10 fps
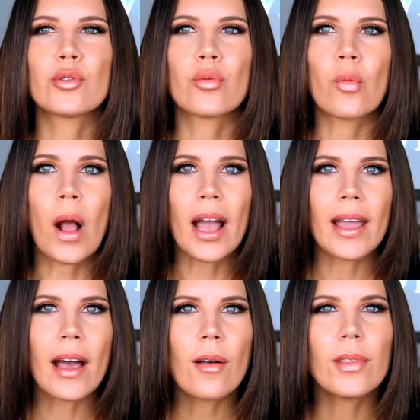
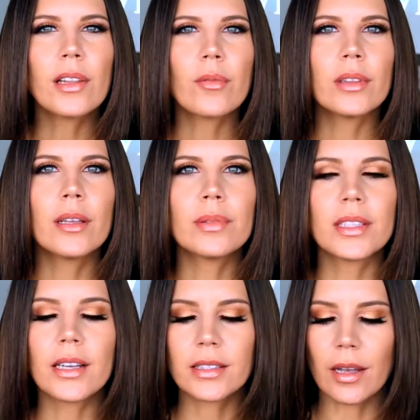try out the liquid
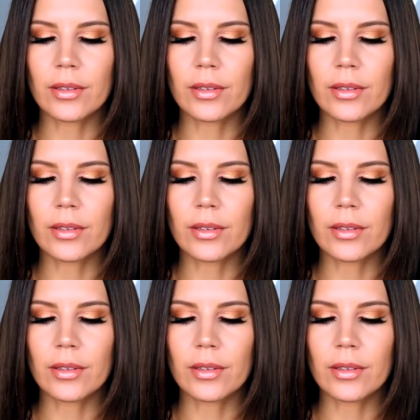lipsticks,